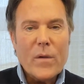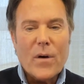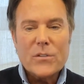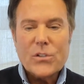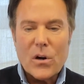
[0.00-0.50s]
we've
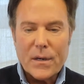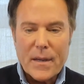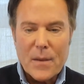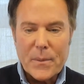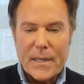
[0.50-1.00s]
all started
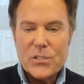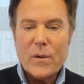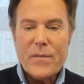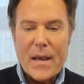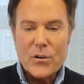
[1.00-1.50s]
companies.
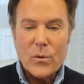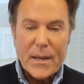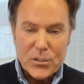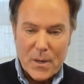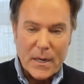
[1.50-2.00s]
We've had to
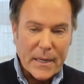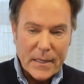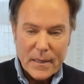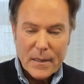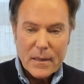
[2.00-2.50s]
raise
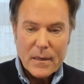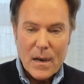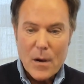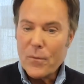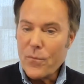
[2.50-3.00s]
money
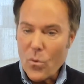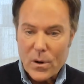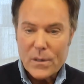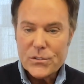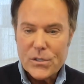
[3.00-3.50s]
uh,
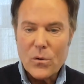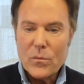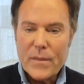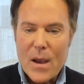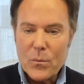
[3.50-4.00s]
before,
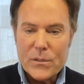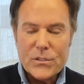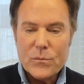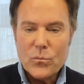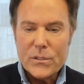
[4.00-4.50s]
so that
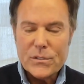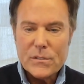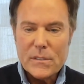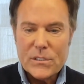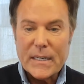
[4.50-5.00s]
was
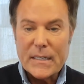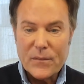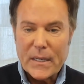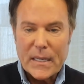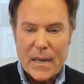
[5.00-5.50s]
was
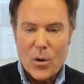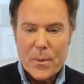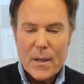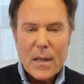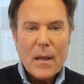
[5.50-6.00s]
significant help.